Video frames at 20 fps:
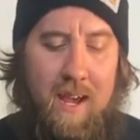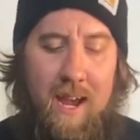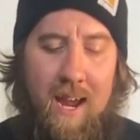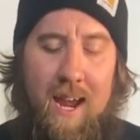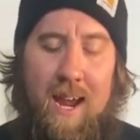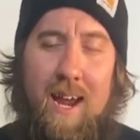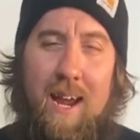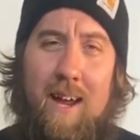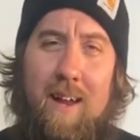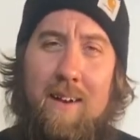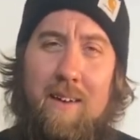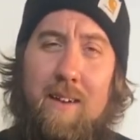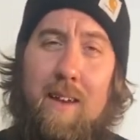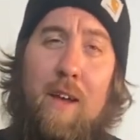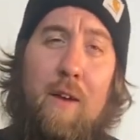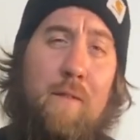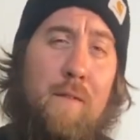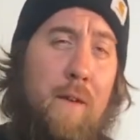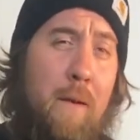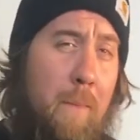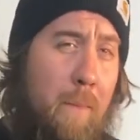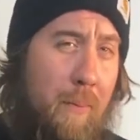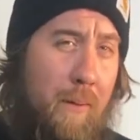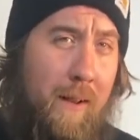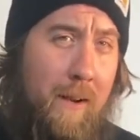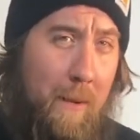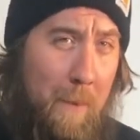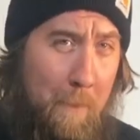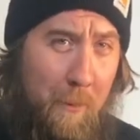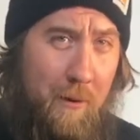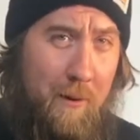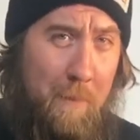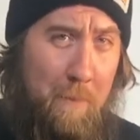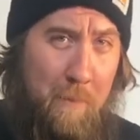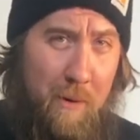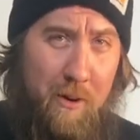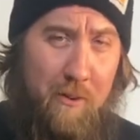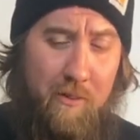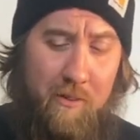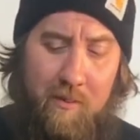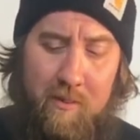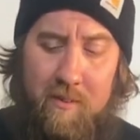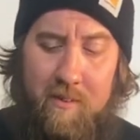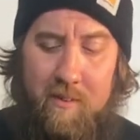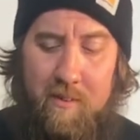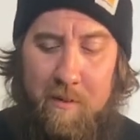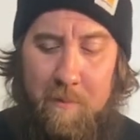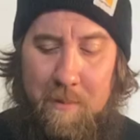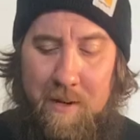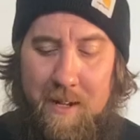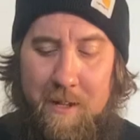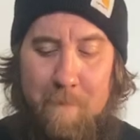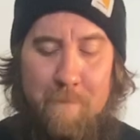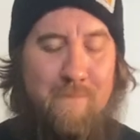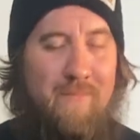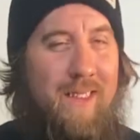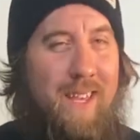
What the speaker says: and if you plan on putting a brushless system in it,